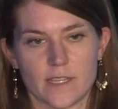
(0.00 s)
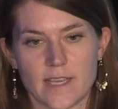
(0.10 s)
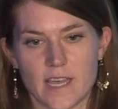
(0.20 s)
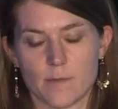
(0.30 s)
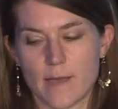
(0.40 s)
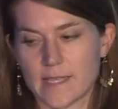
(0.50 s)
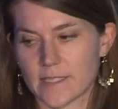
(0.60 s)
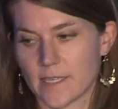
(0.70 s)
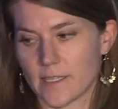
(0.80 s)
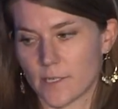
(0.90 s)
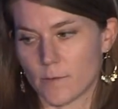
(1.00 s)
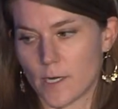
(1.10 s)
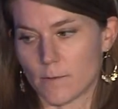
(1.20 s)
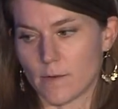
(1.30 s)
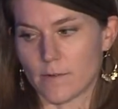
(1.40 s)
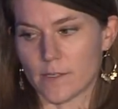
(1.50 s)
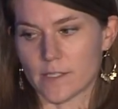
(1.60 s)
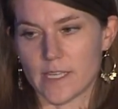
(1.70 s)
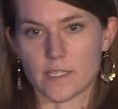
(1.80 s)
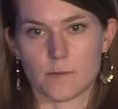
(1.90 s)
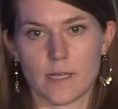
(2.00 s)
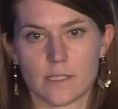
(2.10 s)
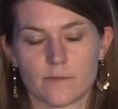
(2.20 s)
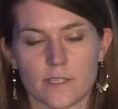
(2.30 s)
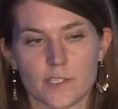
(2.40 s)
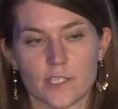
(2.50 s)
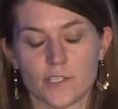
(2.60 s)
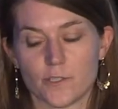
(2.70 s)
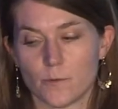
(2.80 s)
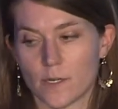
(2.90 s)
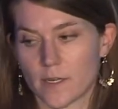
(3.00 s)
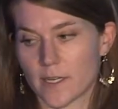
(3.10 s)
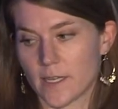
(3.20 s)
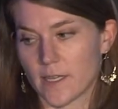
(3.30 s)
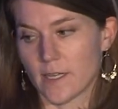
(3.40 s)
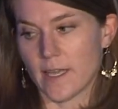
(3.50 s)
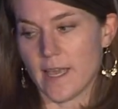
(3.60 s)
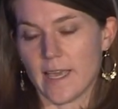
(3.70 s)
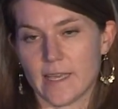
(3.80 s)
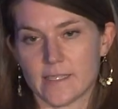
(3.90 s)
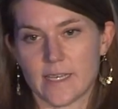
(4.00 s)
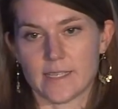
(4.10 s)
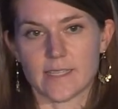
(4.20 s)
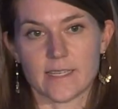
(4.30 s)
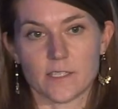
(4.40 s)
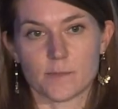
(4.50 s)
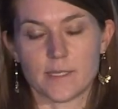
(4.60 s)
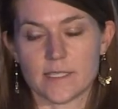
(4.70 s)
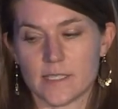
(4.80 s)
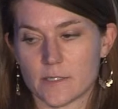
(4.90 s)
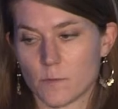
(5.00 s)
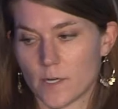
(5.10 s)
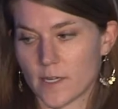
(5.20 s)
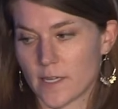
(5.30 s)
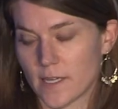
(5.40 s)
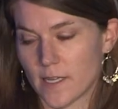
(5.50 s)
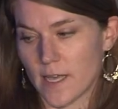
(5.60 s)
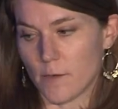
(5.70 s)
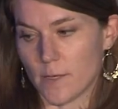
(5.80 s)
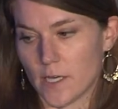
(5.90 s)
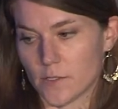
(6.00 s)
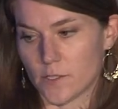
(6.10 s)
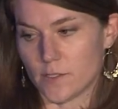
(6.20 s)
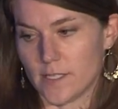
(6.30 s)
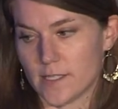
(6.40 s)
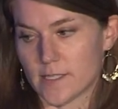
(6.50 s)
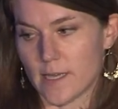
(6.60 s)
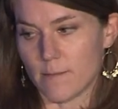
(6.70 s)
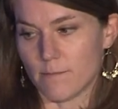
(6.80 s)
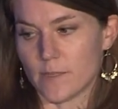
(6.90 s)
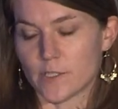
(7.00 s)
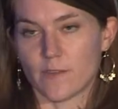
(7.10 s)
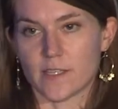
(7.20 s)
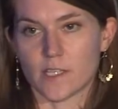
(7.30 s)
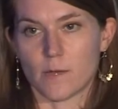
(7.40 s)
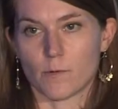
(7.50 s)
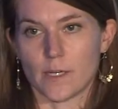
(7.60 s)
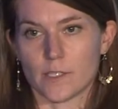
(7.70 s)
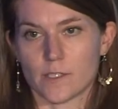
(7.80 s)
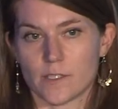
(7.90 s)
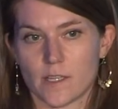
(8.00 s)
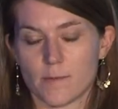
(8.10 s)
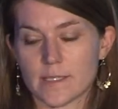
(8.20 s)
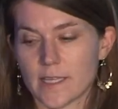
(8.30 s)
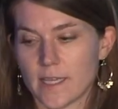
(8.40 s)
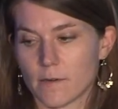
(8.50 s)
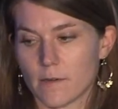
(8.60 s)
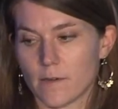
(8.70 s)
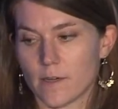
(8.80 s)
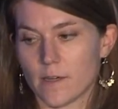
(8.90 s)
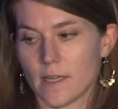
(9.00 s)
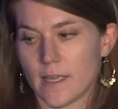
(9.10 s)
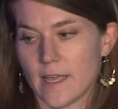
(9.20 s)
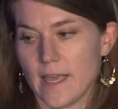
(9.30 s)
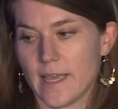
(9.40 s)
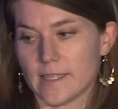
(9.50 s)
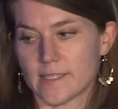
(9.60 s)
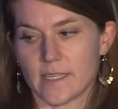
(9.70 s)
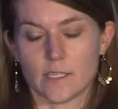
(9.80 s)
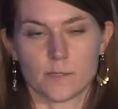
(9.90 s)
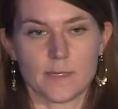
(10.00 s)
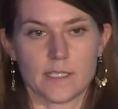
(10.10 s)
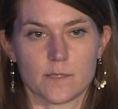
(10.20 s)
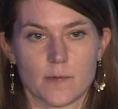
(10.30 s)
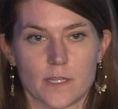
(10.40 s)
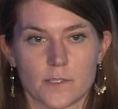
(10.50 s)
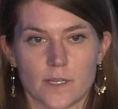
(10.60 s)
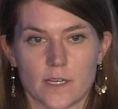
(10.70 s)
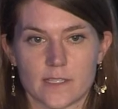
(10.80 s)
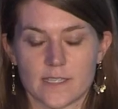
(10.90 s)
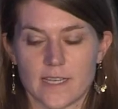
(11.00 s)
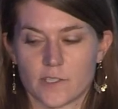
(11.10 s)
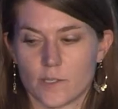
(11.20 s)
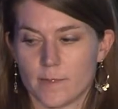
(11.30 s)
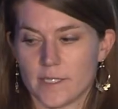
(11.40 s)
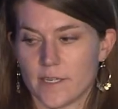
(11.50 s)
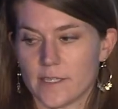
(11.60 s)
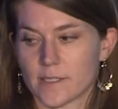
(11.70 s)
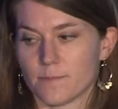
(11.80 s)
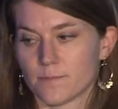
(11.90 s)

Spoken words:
on the Athabasca and Clearwater rivers, as well as fish tissue work and sentinel species work. We also did some fish fence operations on the Muskeg River and sentinel species monitoring on the select tributaries.